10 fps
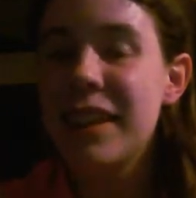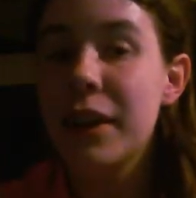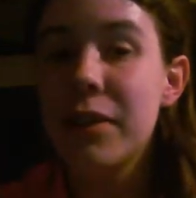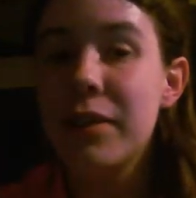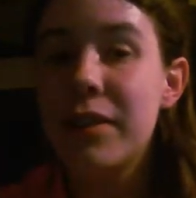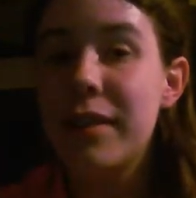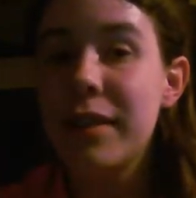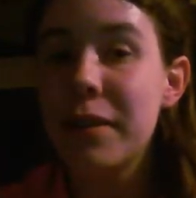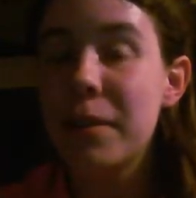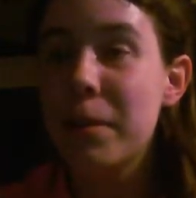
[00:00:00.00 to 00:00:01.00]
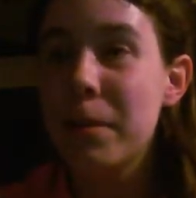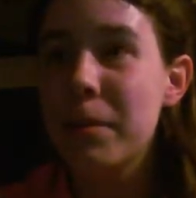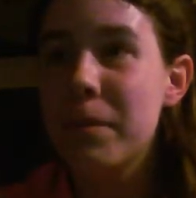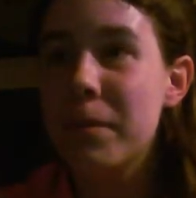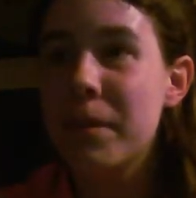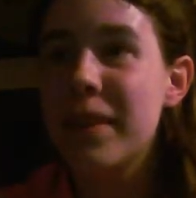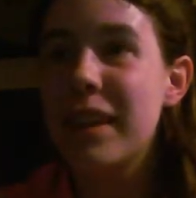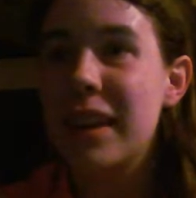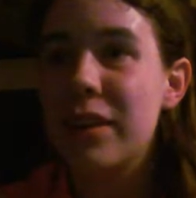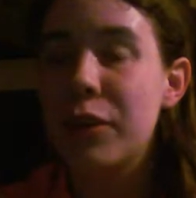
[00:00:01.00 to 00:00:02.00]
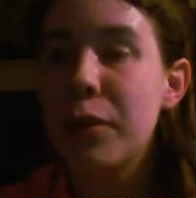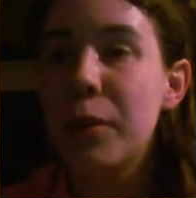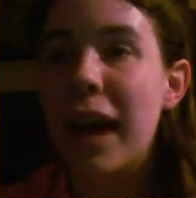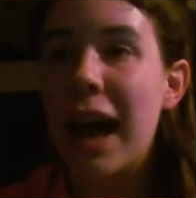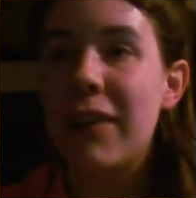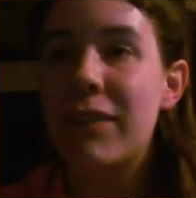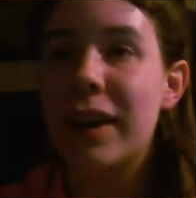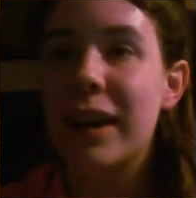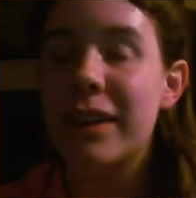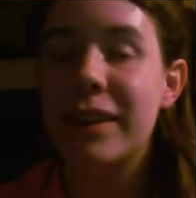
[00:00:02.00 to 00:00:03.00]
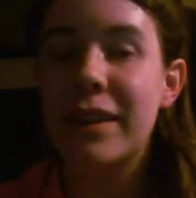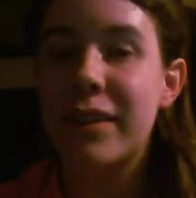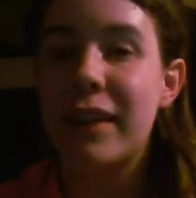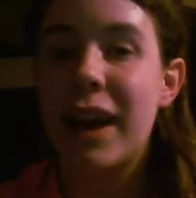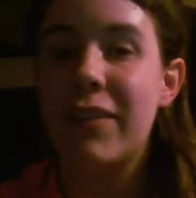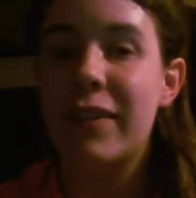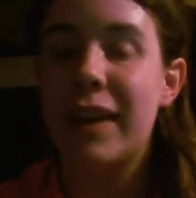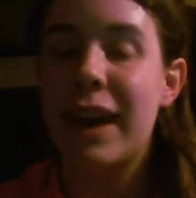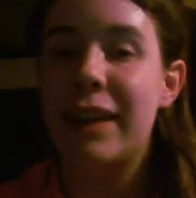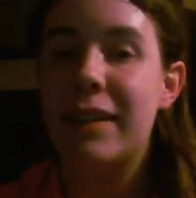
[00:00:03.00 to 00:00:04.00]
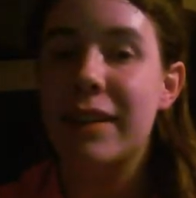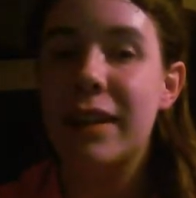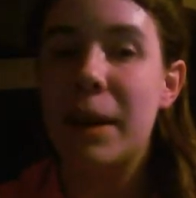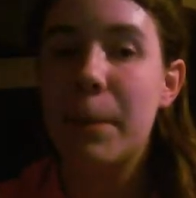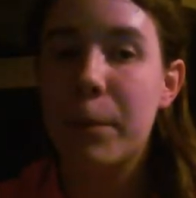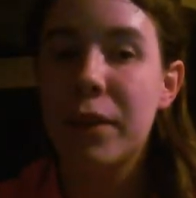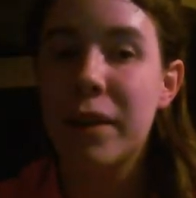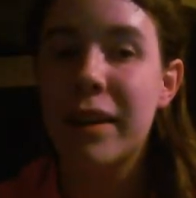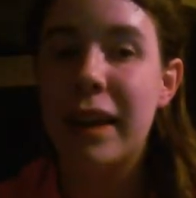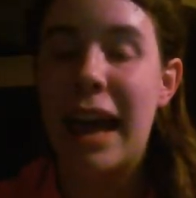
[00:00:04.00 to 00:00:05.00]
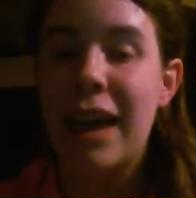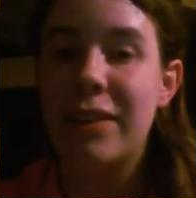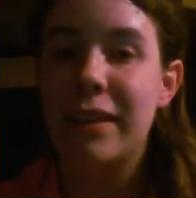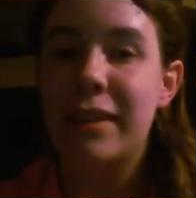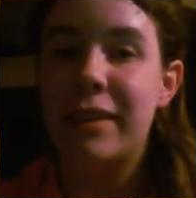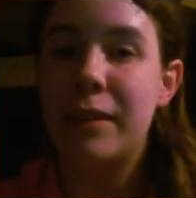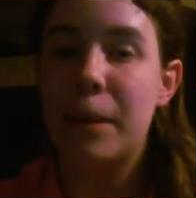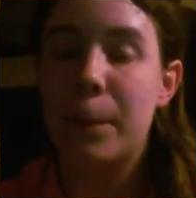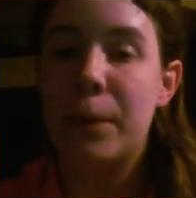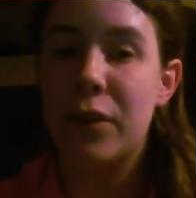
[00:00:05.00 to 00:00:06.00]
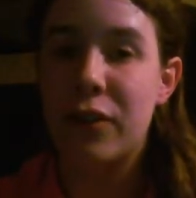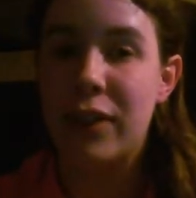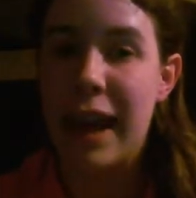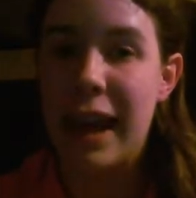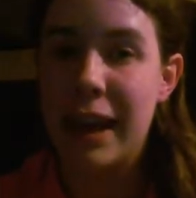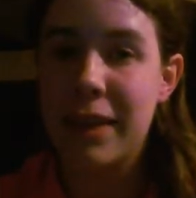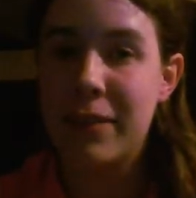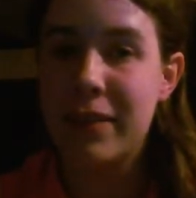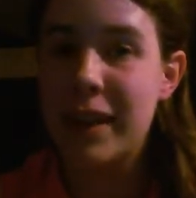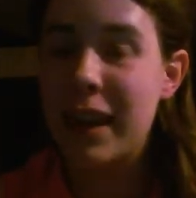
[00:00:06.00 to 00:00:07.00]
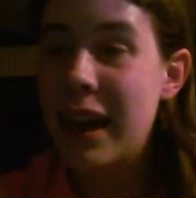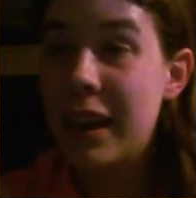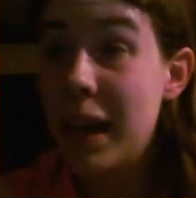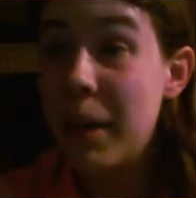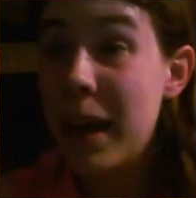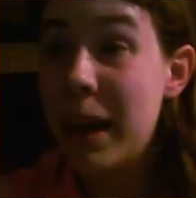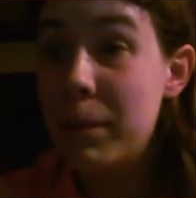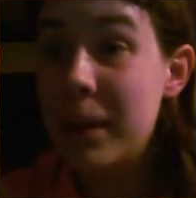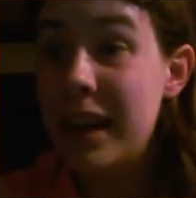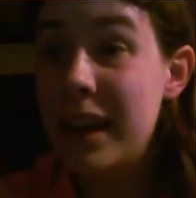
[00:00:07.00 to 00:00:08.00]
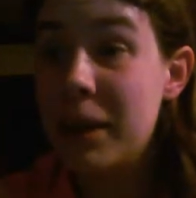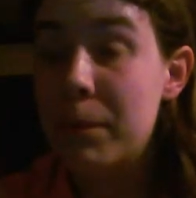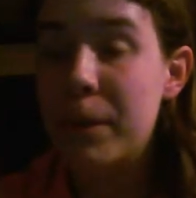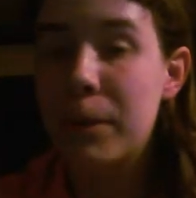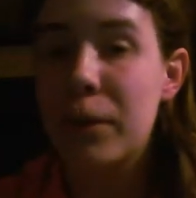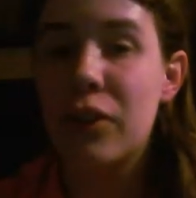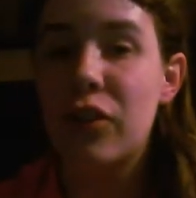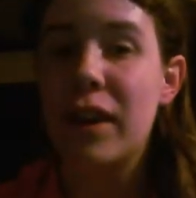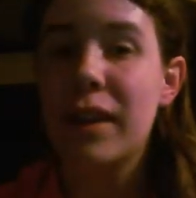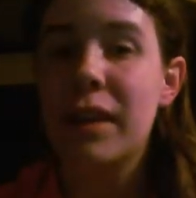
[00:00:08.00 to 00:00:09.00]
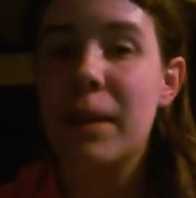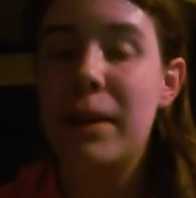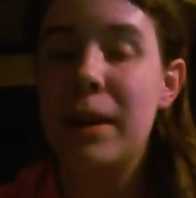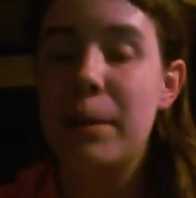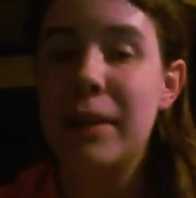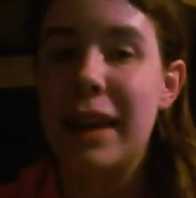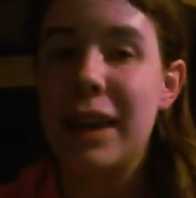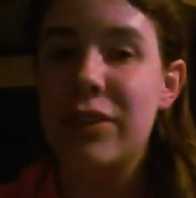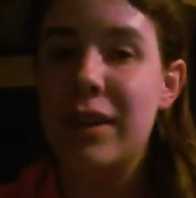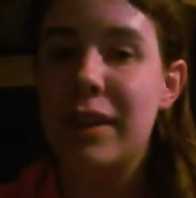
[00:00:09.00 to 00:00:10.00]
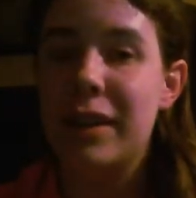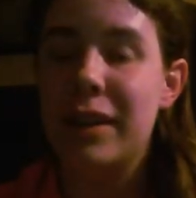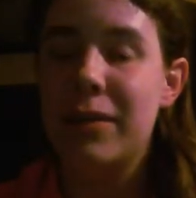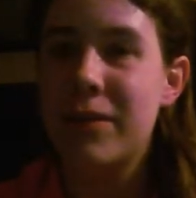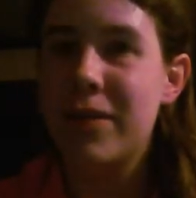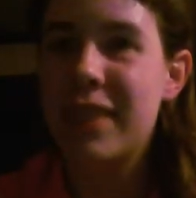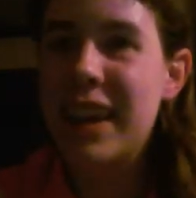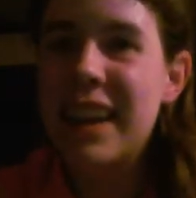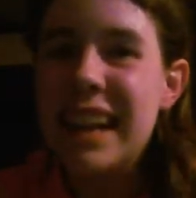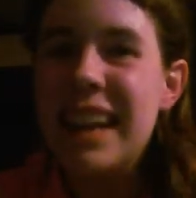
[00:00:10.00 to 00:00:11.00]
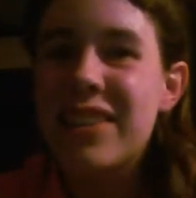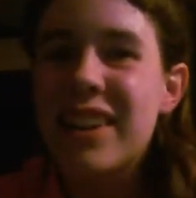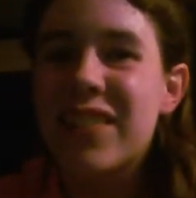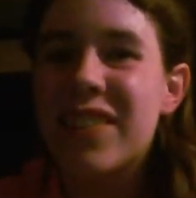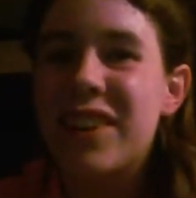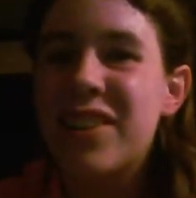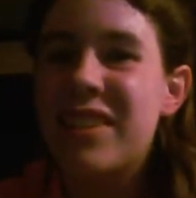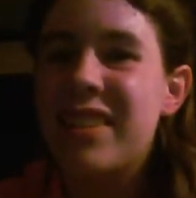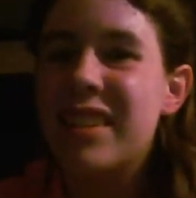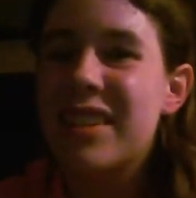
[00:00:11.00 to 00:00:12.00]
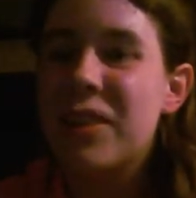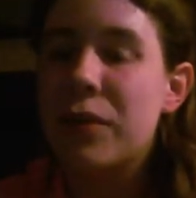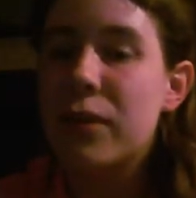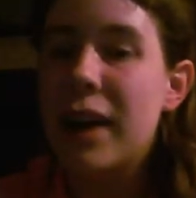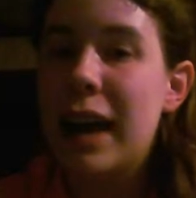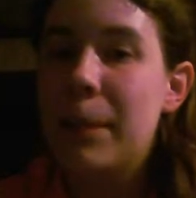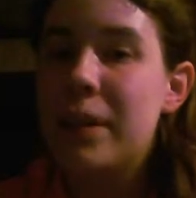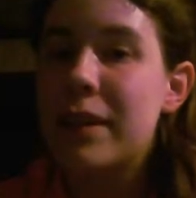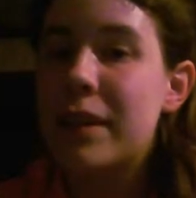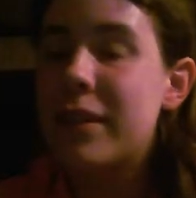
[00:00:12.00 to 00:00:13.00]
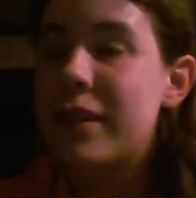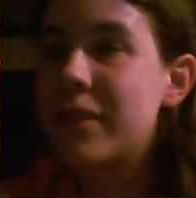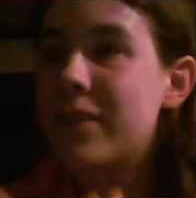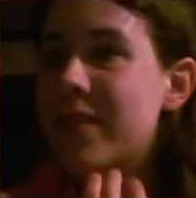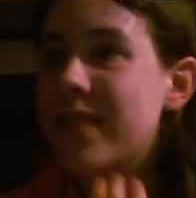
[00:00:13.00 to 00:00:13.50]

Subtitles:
those two do have their soft sides, their blurred edges per se. They might be a bit more subtle at manipulation, and each are ferocious in their own right, but there's...